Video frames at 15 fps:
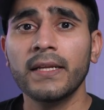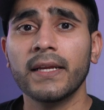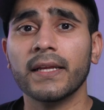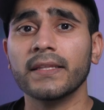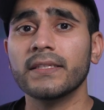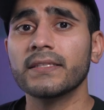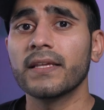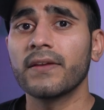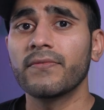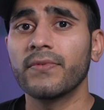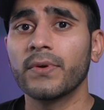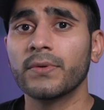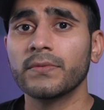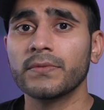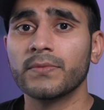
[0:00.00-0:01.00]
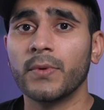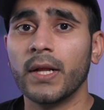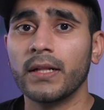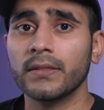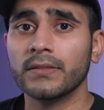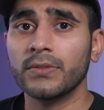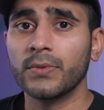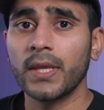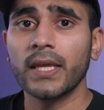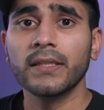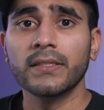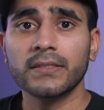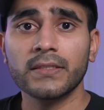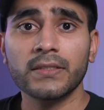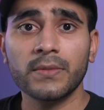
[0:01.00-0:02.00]
And these headphones, while you can
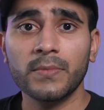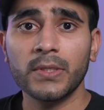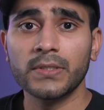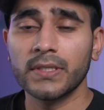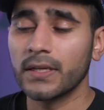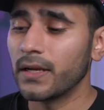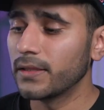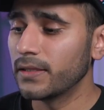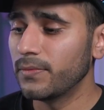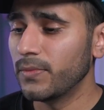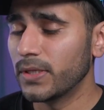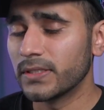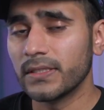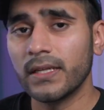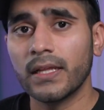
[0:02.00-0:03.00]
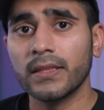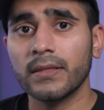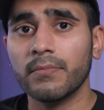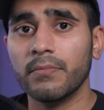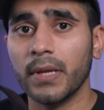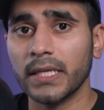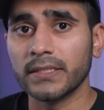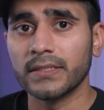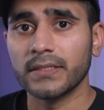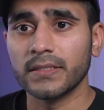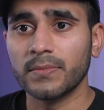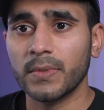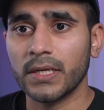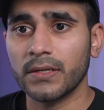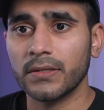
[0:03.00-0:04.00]
listen to music on them, it's not the best
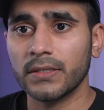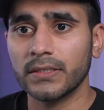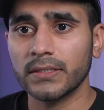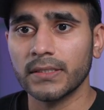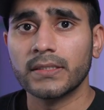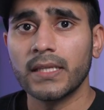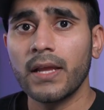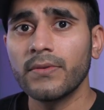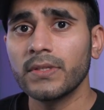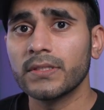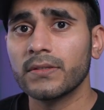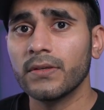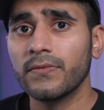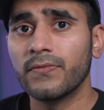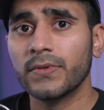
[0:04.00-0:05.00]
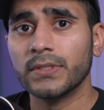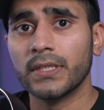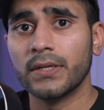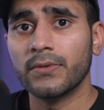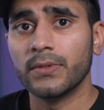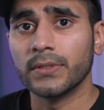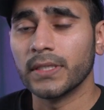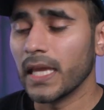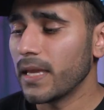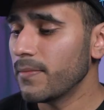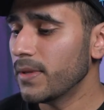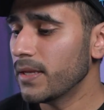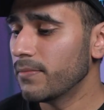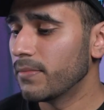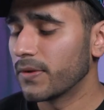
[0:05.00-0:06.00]
experience. Sound is good for general
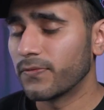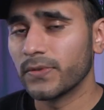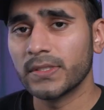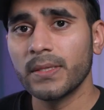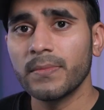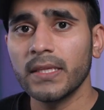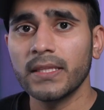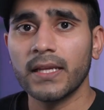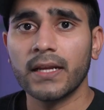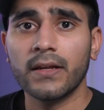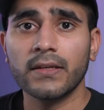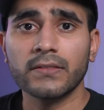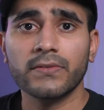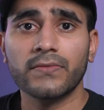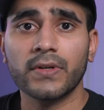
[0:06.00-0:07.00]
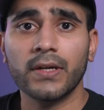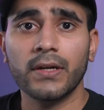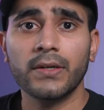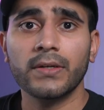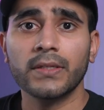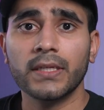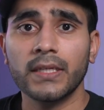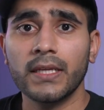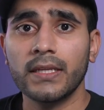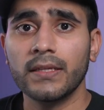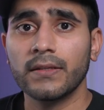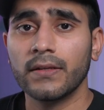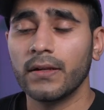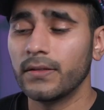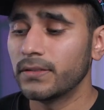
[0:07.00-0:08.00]
gaming, but for something that costs over 100
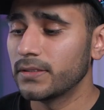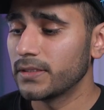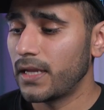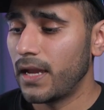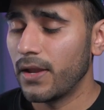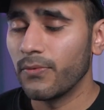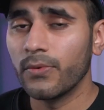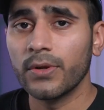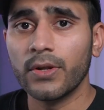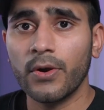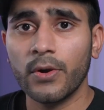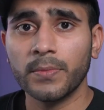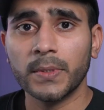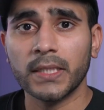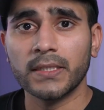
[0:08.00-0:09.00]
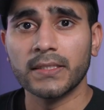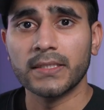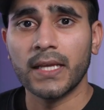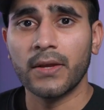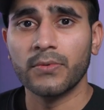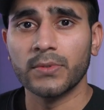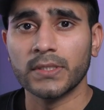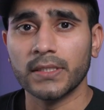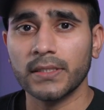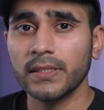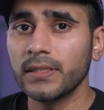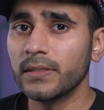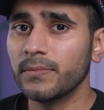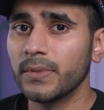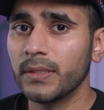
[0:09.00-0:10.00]
Canadian dollars, I would hope that the sound was a
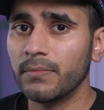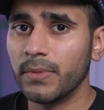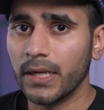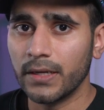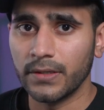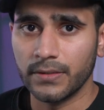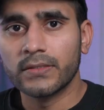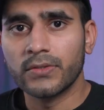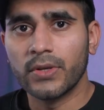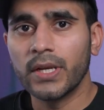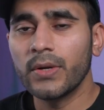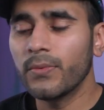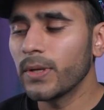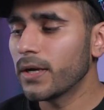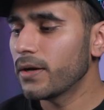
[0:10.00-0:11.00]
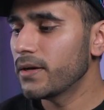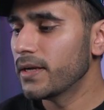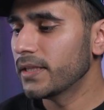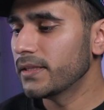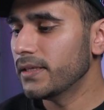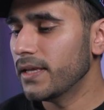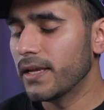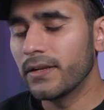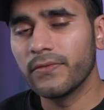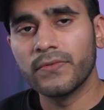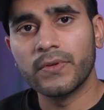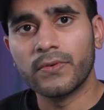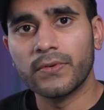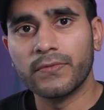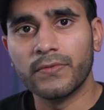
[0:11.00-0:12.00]
little bit better. So here we are at the end of
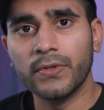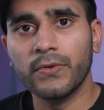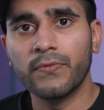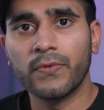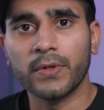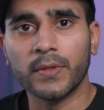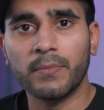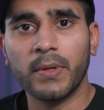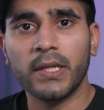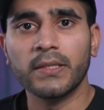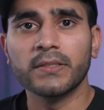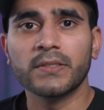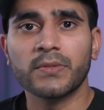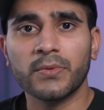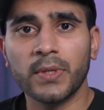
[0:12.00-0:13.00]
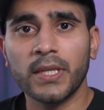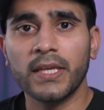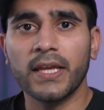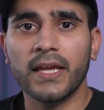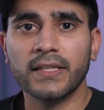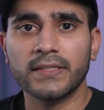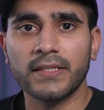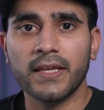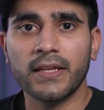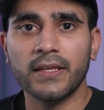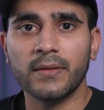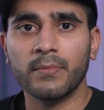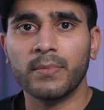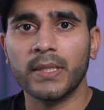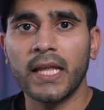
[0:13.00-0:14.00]
the review for the Pulse 3D headset
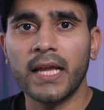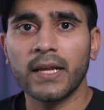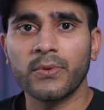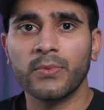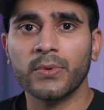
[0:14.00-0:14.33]
in black